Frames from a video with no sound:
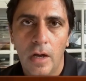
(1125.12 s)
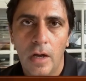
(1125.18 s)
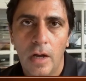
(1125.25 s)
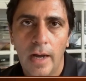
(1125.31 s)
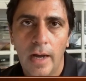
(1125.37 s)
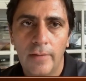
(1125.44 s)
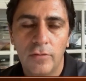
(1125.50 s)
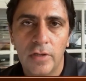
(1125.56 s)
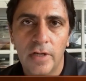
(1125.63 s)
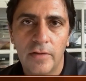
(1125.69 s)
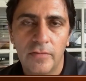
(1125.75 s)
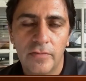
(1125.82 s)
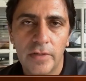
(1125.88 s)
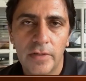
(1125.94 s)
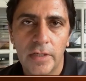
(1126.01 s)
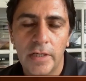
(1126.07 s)
I would
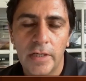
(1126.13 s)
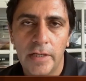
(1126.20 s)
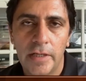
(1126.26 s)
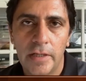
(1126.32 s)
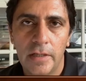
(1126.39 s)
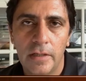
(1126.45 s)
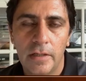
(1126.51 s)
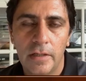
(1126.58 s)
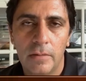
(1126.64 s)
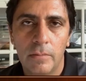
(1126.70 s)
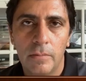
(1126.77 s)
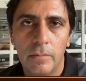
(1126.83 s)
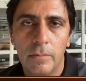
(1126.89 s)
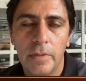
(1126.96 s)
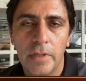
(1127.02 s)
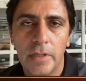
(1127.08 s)
definitely
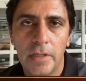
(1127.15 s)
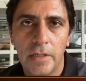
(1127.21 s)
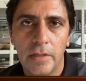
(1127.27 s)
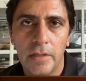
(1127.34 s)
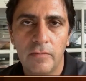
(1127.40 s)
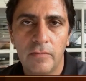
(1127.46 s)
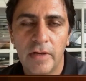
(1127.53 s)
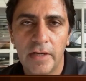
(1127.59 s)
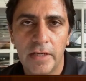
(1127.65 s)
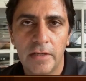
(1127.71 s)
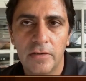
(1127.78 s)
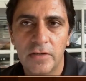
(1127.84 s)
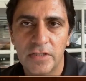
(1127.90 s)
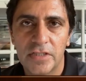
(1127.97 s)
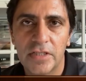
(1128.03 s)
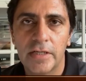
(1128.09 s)
be very
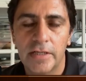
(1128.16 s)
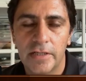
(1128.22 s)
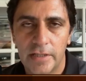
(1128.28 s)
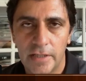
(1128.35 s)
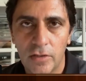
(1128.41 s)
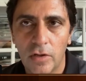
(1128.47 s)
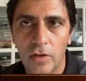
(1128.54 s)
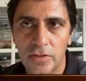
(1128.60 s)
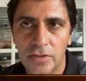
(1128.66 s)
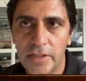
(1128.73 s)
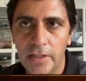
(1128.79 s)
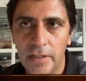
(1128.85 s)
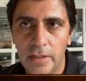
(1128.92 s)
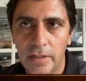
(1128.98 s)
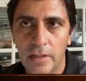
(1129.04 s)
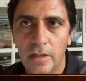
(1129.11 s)
interested in
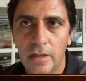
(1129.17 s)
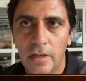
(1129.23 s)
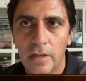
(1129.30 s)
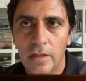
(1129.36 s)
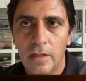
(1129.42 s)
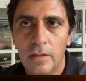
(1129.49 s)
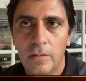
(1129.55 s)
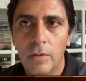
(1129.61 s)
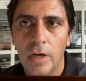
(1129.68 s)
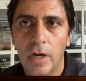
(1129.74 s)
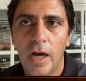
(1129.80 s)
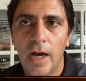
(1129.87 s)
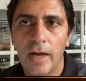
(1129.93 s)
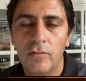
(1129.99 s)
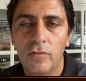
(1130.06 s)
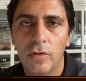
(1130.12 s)
technology, but
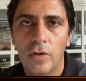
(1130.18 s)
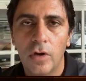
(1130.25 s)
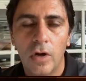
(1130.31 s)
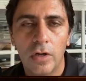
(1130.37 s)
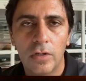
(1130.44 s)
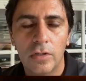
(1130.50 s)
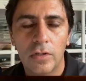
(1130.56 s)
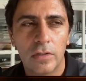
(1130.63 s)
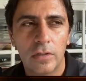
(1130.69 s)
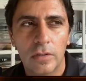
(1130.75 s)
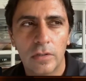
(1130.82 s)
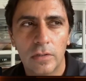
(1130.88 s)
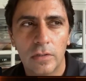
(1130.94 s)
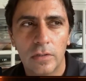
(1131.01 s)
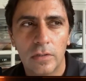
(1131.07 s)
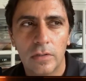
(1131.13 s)
I would not,
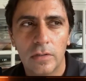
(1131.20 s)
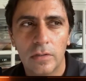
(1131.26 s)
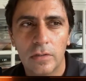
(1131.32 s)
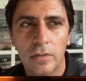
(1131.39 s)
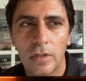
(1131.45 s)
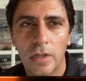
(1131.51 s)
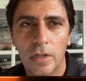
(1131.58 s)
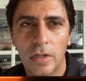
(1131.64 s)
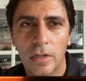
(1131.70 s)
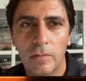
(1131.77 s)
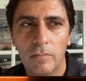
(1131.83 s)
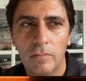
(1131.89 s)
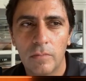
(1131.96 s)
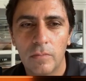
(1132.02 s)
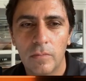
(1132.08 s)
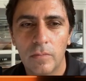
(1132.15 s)
I
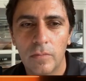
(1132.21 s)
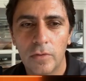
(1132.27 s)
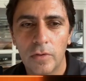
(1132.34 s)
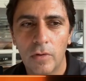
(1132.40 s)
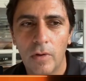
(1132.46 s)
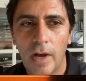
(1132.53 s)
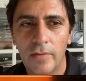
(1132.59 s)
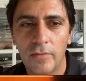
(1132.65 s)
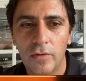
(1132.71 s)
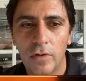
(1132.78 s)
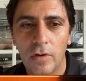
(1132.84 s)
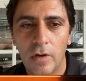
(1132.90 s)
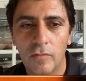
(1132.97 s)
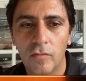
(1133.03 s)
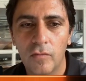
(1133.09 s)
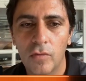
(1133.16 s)
would
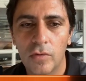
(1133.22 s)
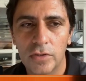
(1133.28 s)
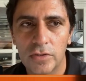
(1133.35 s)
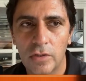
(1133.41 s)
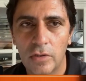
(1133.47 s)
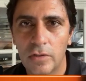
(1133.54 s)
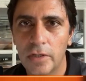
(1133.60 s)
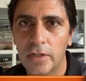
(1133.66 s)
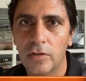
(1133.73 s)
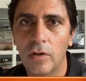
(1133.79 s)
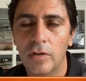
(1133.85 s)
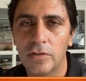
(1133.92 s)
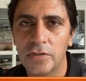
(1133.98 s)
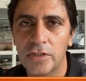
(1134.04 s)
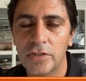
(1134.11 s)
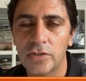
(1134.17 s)
not focus on
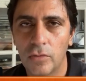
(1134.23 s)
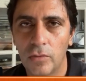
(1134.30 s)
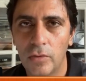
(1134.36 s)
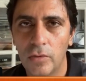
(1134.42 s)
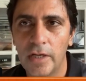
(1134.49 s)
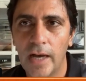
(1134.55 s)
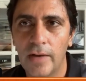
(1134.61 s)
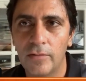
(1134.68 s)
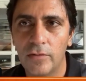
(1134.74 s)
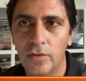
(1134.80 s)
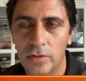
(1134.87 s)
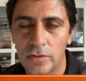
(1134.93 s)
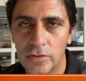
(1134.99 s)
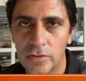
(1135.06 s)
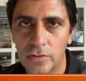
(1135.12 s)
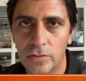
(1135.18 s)
technology solely. I would
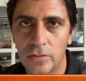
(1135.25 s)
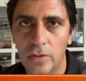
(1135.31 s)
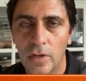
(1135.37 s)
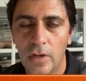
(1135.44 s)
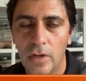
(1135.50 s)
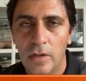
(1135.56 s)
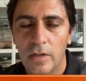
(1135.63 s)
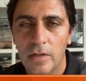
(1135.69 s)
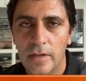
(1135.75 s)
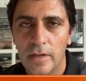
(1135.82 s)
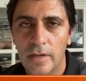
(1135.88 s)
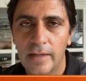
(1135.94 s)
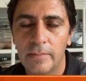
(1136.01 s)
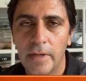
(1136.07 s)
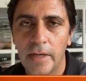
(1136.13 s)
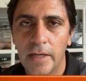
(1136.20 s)
also
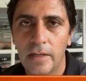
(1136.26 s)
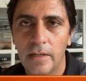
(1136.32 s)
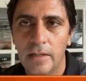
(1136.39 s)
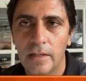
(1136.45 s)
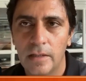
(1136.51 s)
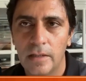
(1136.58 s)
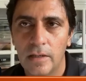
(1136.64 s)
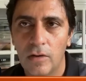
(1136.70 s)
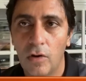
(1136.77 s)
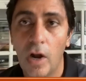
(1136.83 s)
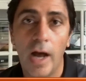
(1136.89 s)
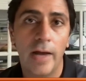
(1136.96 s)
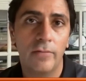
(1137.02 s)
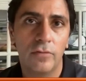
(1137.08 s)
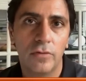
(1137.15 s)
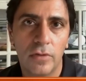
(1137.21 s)
recommend, or
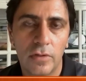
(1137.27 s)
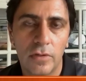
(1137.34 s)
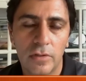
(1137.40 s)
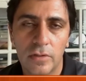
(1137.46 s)
I would,